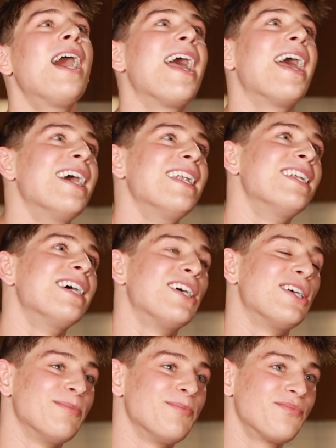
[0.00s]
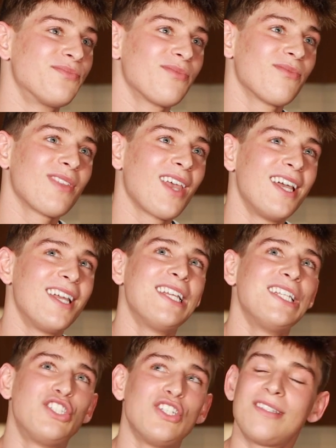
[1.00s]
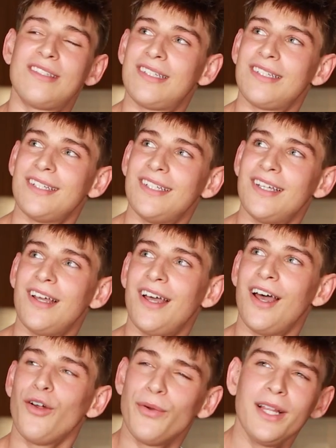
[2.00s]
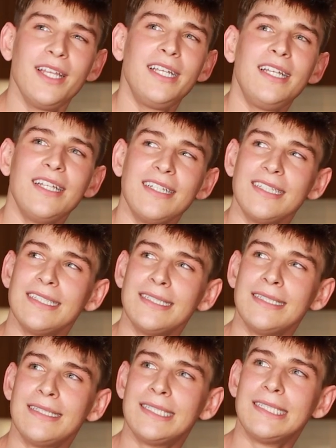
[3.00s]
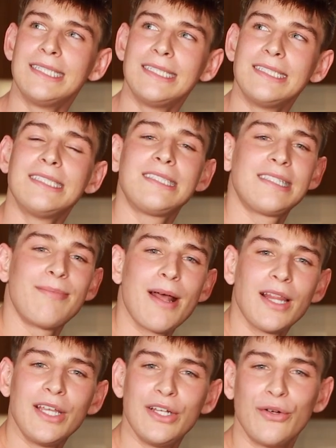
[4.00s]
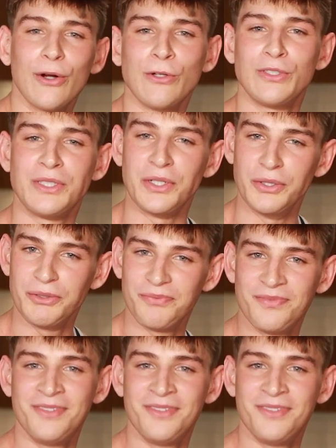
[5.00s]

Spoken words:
And just a really smelly, gross dude.